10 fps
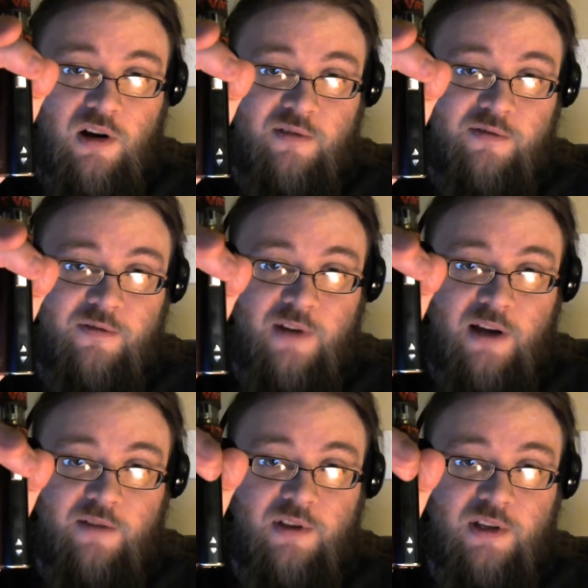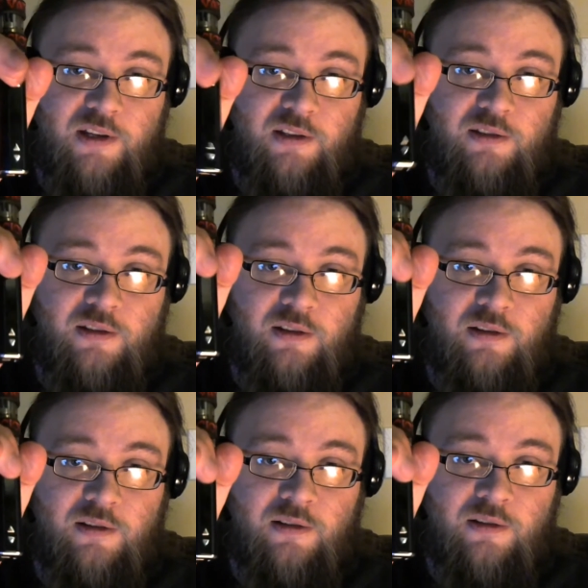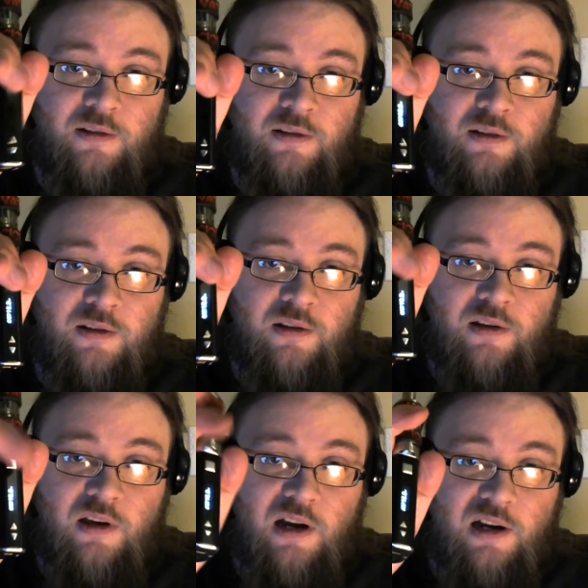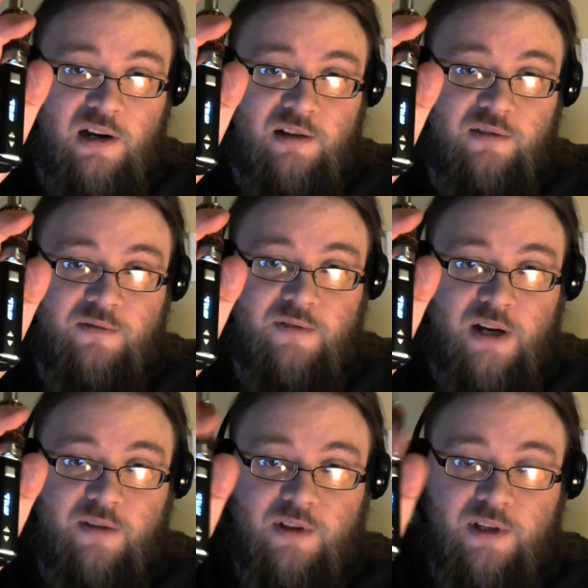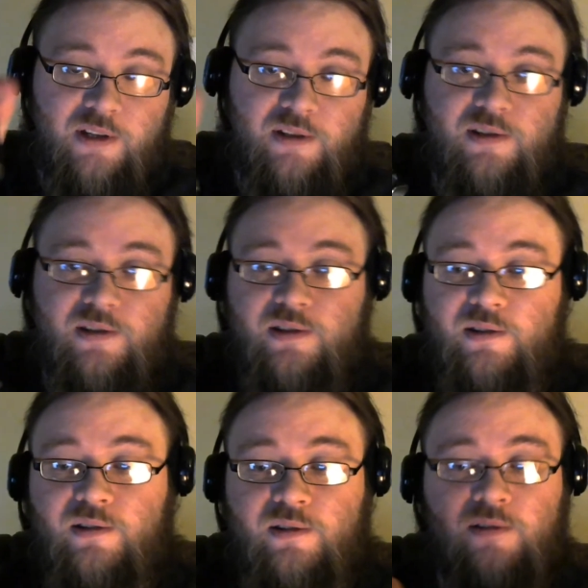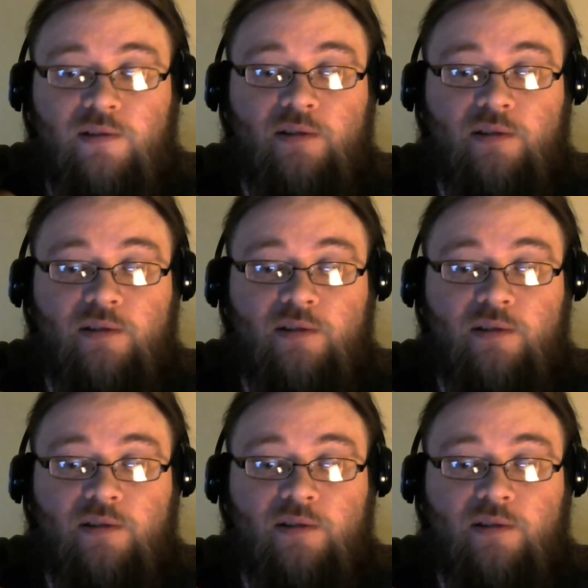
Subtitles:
off 5 clicks, on 5 clicks,